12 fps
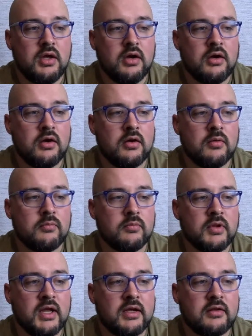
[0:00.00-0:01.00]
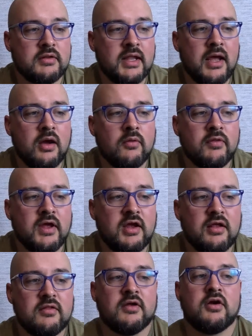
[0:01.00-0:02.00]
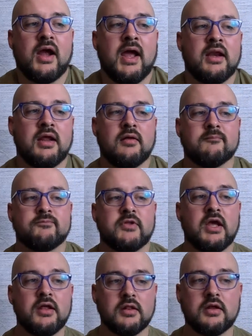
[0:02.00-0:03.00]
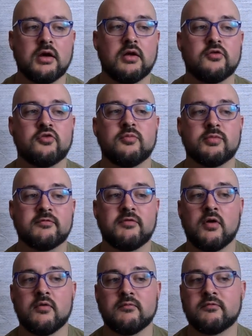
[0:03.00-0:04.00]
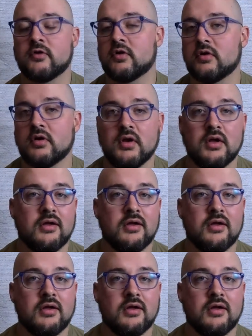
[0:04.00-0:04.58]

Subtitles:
Like now they're adding Helion Super Foam for